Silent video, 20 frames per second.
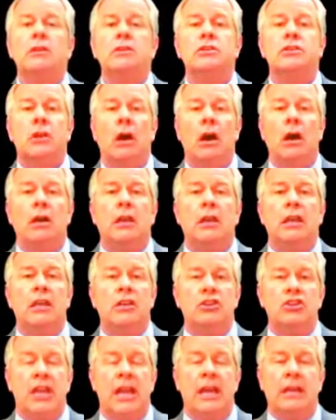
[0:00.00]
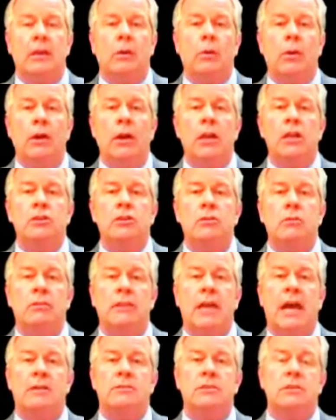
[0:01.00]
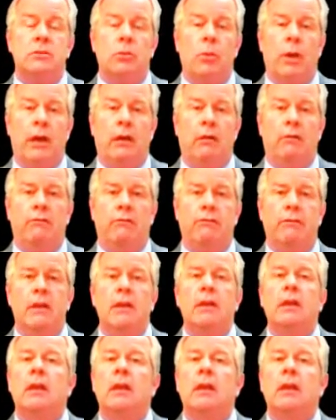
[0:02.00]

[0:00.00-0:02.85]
start in January 2012